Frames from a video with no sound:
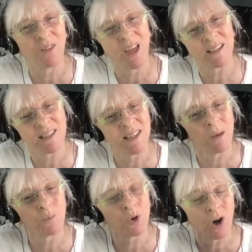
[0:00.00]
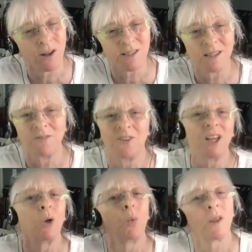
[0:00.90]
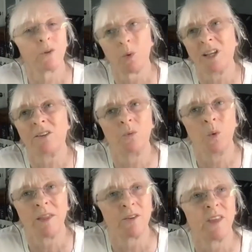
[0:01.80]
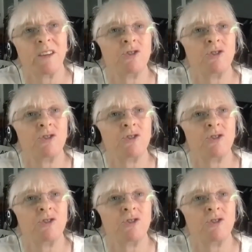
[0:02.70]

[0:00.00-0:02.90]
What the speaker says: That's them crossing the veil, whether they